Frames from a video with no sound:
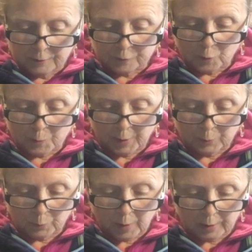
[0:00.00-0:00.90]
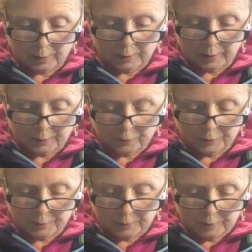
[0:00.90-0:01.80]
for my rock
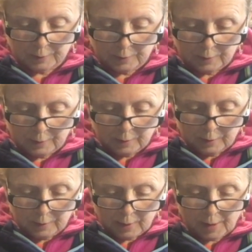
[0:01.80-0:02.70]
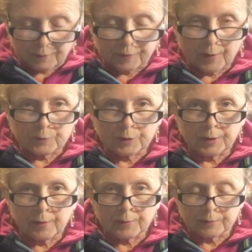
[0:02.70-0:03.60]
collection. I found it in the